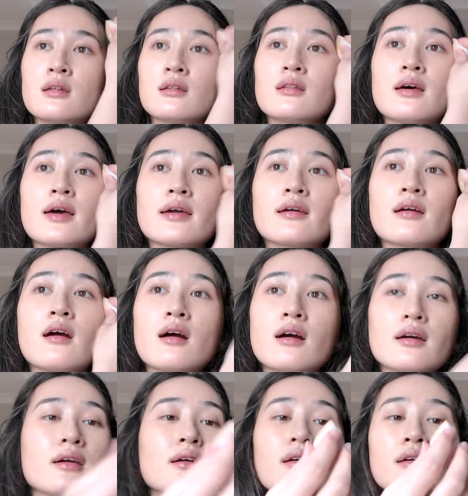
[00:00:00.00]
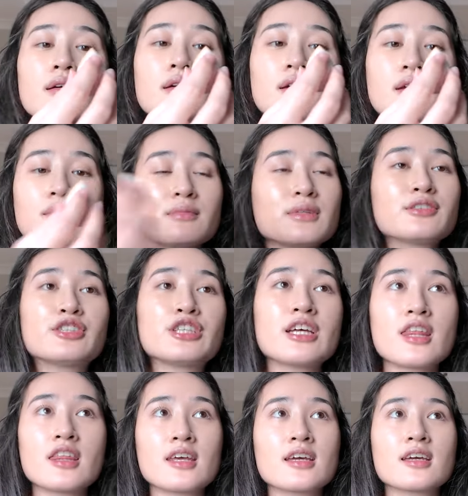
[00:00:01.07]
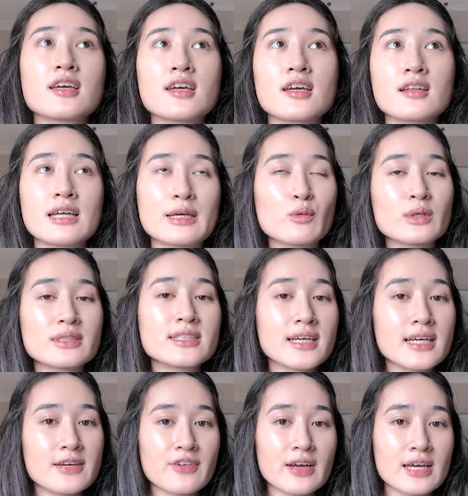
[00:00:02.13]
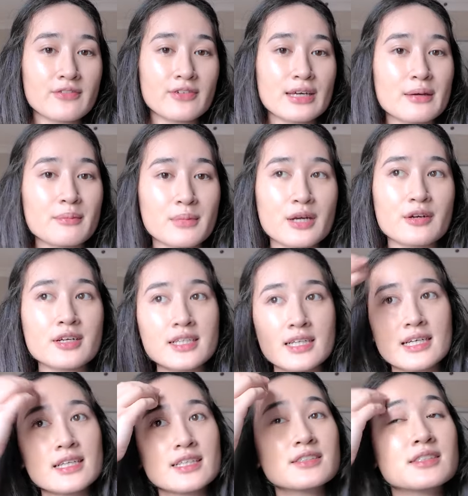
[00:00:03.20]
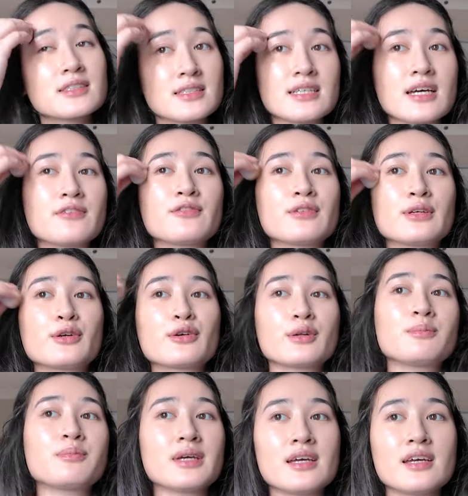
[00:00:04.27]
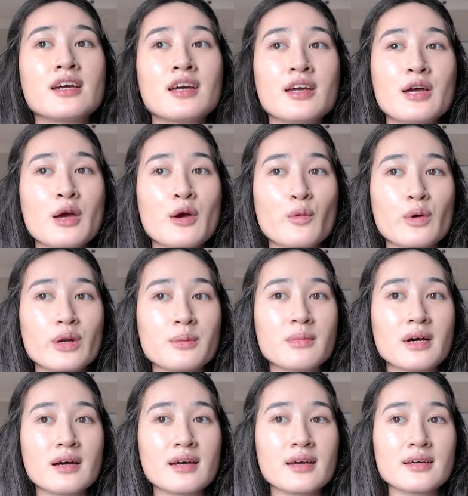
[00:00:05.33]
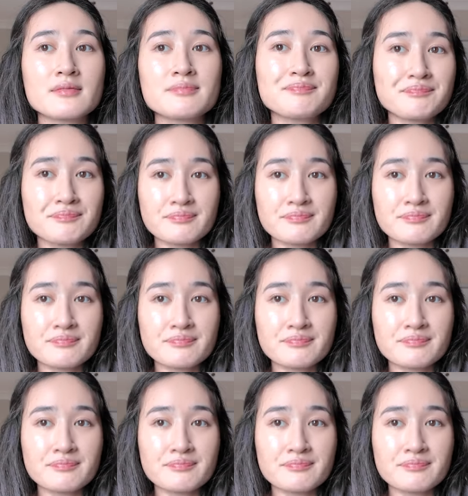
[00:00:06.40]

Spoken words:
Like I am legit thinking like one day if I ever get married, he is definitely gonna be one of my,